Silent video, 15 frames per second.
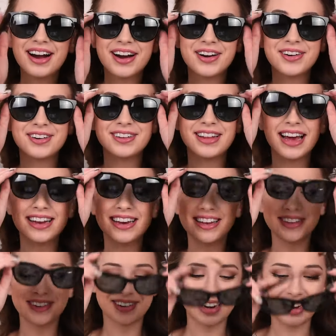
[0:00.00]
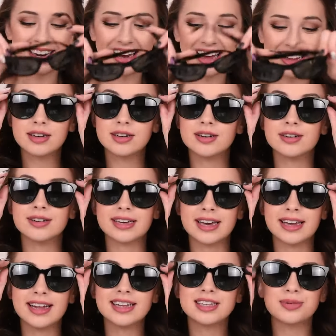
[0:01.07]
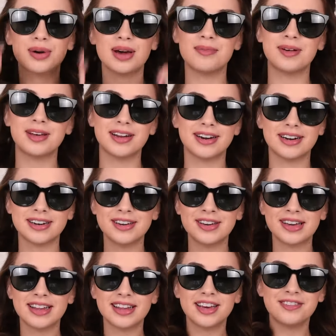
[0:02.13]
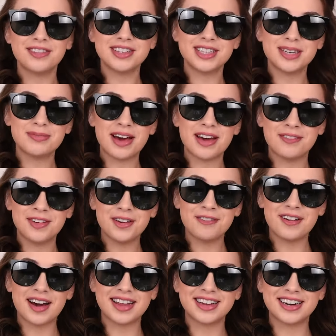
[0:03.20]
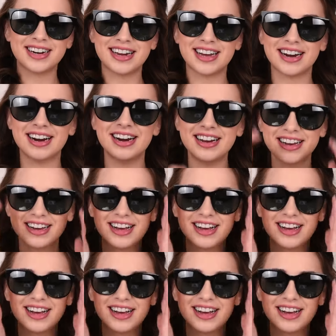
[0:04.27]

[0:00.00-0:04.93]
Hold on, I need to clean that. Okay, that's way better. You can even see my viewfinder there.